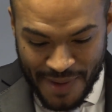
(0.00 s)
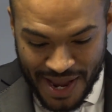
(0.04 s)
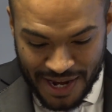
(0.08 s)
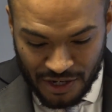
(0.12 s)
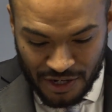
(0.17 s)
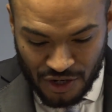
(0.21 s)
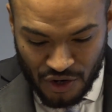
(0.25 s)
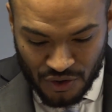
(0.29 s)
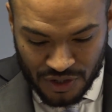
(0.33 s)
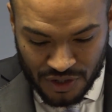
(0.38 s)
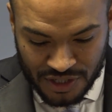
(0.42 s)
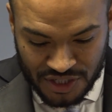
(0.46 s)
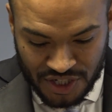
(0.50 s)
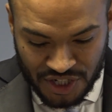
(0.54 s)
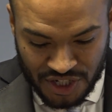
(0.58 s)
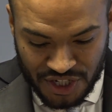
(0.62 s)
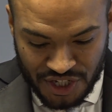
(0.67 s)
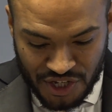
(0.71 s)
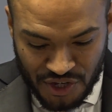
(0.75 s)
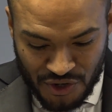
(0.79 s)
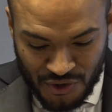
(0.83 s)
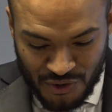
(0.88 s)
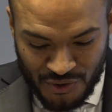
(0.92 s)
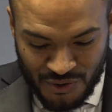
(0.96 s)
People may
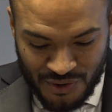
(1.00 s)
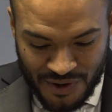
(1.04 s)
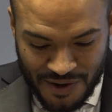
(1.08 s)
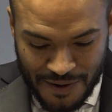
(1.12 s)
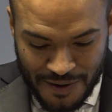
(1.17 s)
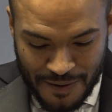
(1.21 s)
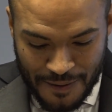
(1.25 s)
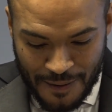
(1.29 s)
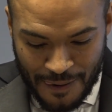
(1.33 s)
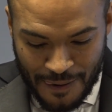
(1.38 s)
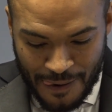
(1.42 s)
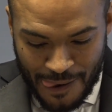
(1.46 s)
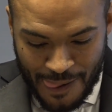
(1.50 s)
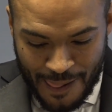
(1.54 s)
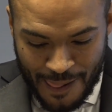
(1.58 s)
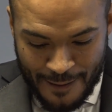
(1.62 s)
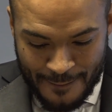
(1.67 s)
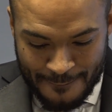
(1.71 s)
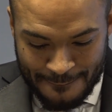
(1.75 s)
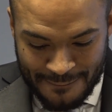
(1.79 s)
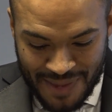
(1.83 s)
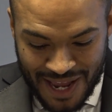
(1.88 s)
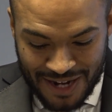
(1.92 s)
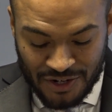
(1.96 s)
look to you
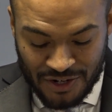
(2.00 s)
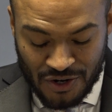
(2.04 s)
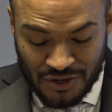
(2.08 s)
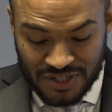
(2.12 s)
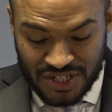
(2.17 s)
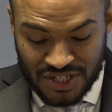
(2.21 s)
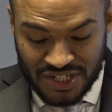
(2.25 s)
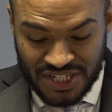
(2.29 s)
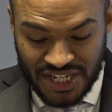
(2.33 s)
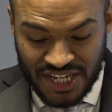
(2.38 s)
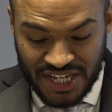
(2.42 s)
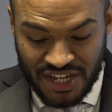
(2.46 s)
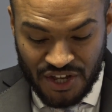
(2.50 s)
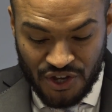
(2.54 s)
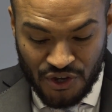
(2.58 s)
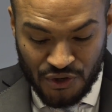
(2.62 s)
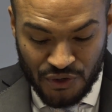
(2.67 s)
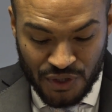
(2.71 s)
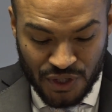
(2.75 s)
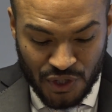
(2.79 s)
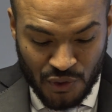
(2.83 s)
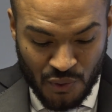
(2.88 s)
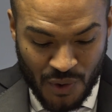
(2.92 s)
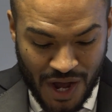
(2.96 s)
and not
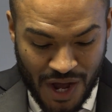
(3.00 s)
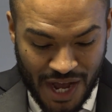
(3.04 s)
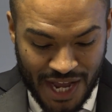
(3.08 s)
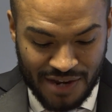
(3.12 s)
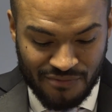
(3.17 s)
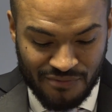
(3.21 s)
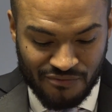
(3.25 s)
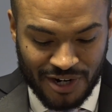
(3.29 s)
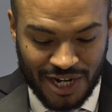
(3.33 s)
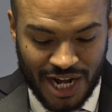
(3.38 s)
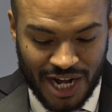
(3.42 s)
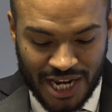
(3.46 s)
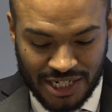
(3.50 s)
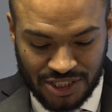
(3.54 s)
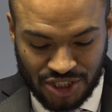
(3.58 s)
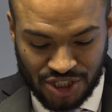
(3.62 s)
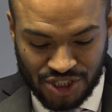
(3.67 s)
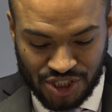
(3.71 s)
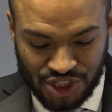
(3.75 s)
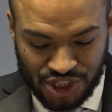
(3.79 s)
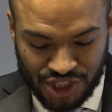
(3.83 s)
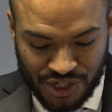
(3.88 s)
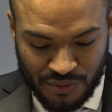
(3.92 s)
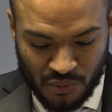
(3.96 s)
see who you are in
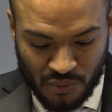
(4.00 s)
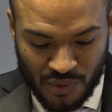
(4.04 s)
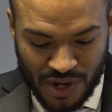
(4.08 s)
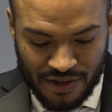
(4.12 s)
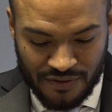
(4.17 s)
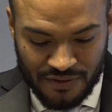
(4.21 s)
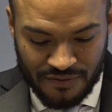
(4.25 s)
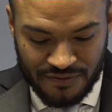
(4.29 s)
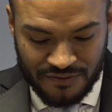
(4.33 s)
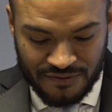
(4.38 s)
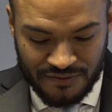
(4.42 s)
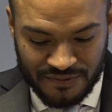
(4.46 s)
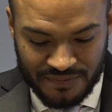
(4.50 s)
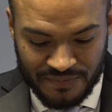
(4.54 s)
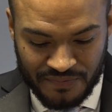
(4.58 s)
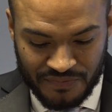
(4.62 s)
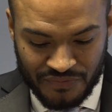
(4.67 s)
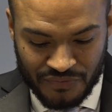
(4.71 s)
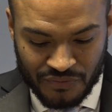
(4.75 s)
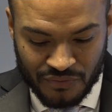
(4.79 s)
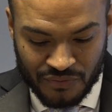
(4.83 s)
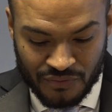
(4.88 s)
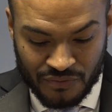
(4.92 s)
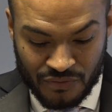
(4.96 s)
relationship
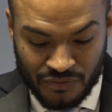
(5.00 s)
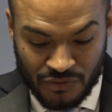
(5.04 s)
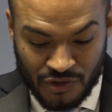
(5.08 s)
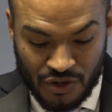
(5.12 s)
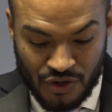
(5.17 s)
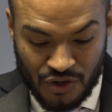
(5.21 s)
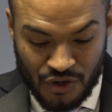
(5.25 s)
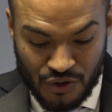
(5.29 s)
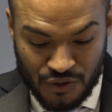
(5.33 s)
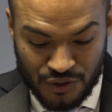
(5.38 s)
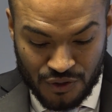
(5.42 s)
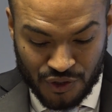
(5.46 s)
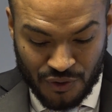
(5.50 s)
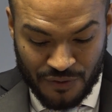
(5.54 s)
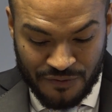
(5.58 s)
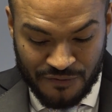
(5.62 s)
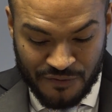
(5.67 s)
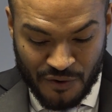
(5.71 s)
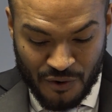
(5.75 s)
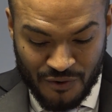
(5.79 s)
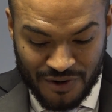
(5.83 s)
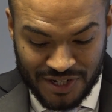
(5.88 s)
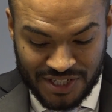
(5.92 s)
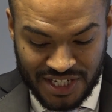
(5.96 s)
with,
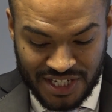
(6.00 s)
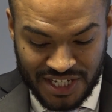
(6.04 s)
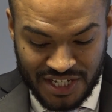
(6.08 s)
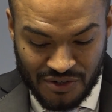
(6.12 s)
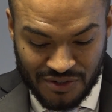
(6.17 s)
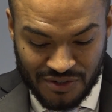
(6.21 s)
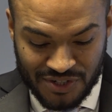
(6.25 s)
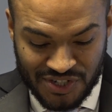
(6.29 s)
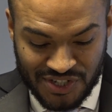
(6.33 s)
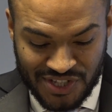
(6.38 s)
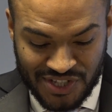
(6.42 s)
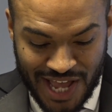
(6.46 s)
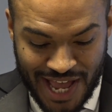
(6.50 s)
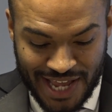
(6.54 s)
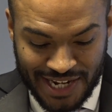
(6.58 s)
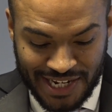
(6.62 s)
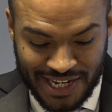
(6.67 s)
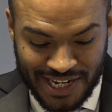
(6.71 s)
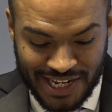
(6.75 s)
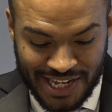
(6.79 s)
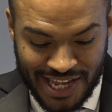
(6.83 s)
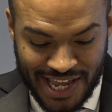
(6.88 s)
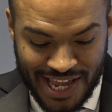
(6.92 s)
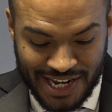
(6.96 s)
whose authority you're
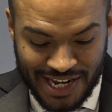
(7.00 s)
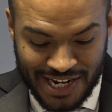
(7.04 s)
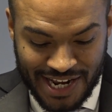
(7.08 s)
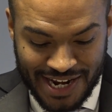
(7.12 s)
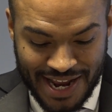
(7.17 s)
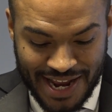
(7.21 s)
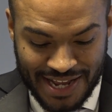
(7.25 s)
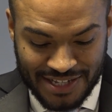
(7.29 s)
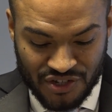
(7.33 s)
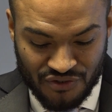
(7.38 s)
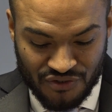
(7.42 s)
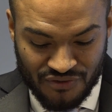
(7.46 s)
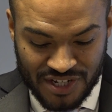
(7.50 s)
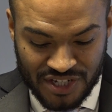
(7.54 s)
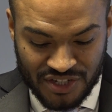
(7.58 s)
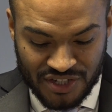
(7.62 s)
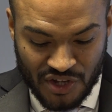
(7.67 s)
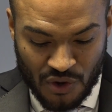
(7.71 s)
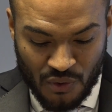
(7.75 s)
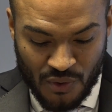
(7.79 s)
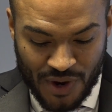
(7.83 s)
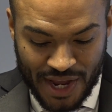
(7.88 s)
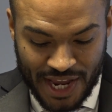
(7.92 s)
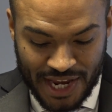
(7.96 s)
standing in, and
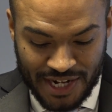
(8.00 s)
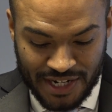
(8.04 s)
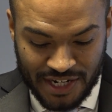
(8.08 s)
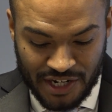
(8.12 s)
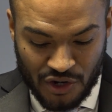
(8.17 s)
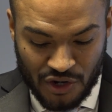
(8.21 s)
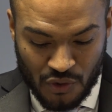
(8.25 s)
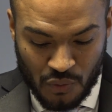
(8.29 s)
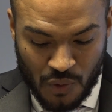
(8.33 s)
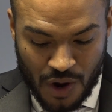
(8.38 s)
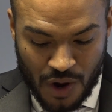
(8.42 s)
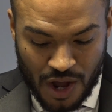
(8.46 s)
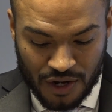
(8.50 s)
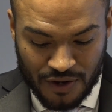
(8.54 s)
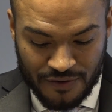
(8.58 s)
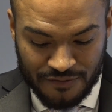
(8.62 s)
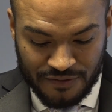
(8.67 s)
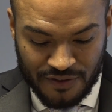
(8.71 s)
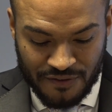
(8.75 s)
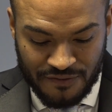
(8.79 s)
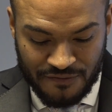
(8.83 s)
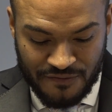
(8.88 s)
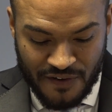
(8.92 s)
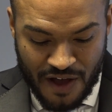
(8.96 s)
as a result hinder the
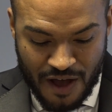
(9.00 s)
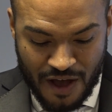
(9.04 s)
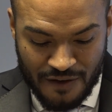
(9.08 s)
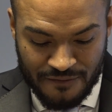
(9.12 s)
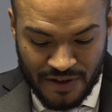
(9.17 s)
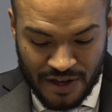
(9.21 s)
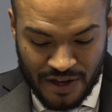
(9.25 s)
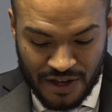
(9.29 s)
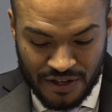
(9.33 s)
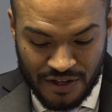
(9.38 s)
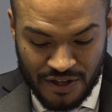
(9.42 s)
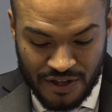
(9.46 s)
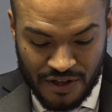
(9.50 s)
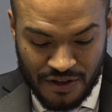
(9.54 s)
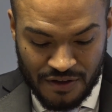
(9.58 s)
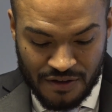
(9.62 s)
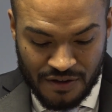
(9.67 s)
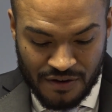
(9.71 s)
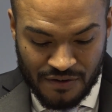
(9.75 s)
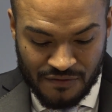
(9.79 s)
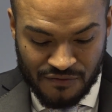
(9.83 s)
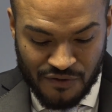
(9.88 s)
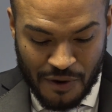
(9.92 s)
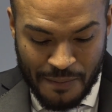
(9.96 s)
work of the
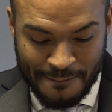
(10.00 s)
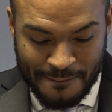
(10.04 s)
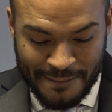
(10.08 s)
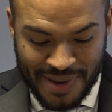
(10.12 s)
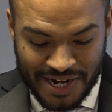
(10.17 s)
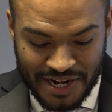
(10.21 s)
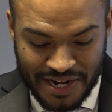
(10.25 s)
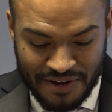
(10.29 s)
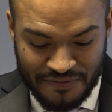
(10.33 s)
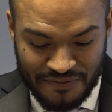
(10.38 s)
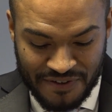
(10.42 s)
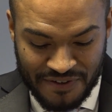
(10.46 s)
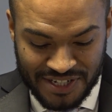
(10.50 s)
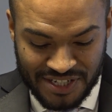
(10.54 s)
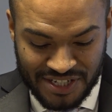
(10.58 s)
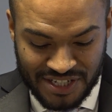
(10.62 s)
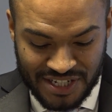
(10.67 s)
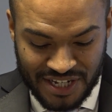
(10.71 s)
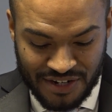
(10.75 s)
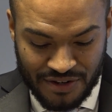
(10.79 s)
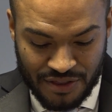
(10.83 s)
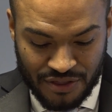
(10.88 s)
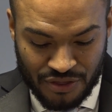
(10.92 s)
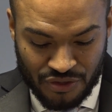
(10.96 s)
Father from
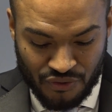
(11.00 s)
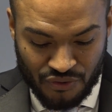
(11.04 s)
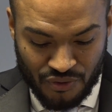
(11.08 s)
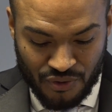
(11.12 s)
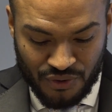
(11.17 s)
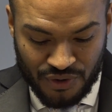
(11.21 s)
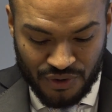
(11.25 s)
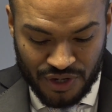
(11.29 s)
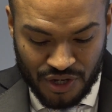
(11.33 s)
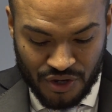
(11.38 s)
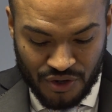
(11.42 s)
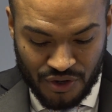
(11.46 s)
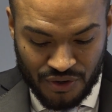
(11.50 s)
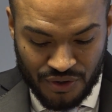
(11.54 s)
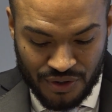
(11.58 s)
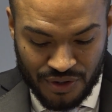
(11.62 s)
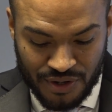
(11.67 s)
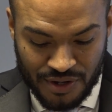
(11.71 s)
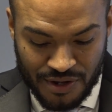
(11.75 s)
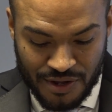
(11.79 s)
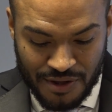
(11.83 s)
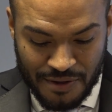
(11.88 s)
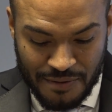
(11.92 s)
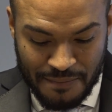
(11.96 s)
manifesting through
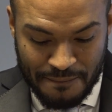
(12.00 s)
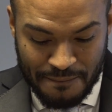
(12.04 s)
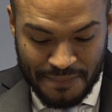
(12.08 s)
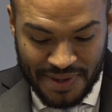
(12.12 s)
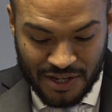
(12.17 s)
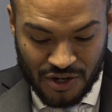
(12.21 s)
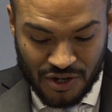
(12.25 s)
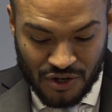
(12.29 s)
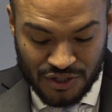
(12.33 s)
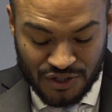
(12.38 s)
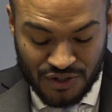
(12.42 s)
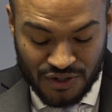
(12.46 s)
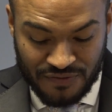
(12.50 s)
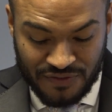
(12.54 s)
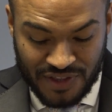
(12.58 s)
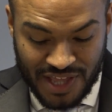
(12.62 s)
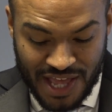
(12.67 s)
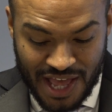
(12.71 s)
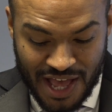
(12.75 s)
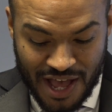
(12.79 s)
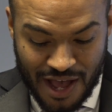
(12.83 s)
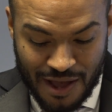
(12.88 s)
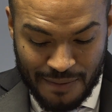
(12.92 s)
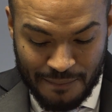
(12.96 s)
you
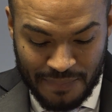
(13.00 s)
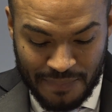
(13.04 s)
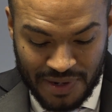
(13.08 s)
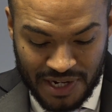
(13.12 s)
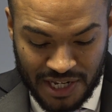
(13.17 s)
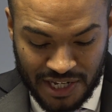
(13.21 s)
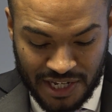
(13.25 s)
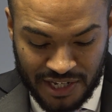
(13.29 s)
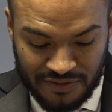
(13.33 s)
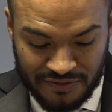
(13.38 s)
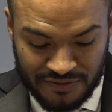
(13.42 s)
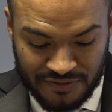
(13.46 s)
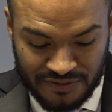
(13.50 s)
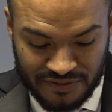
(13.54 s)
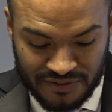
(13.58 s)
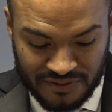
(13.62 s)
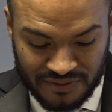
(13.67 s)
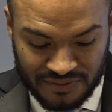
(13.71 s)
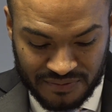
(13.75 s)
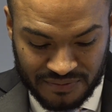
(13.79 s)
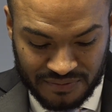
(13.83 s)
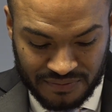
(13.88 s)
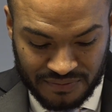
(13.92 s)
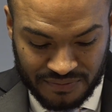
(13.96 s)
because of their
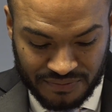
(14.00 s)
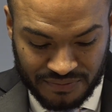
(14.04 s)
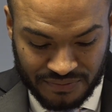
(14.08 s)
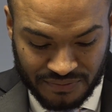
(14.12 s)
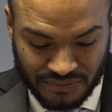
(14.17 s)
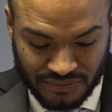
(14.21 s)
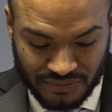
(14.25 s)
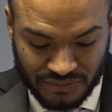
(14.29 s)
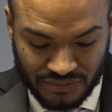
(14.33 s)
unbelief.